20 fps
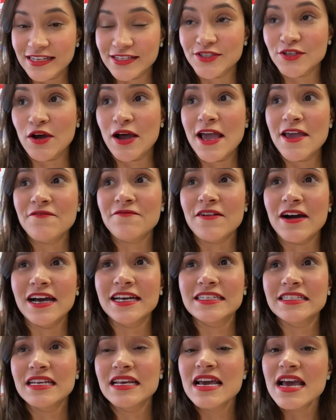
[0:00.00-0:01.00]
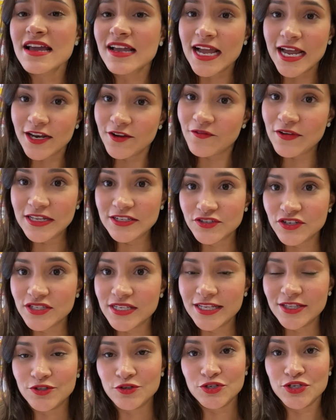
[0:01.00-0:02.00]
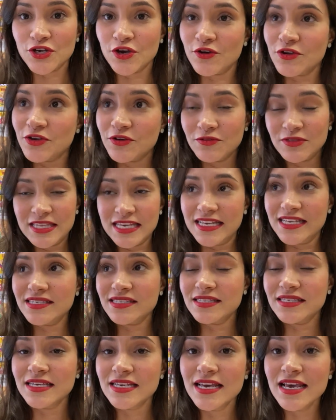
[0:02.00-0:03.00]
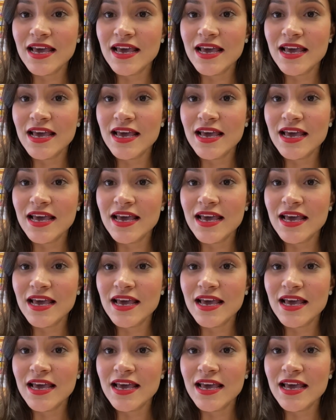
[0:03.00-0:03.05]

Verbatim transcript: So I find kind of interesting to show you these